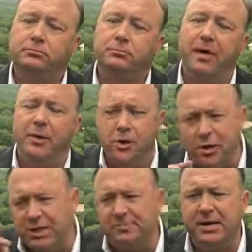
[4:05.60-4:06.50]
and the
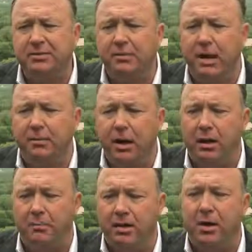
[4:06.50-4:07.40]
Nunes
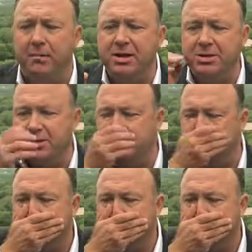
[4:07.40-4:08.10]
memo mentions it,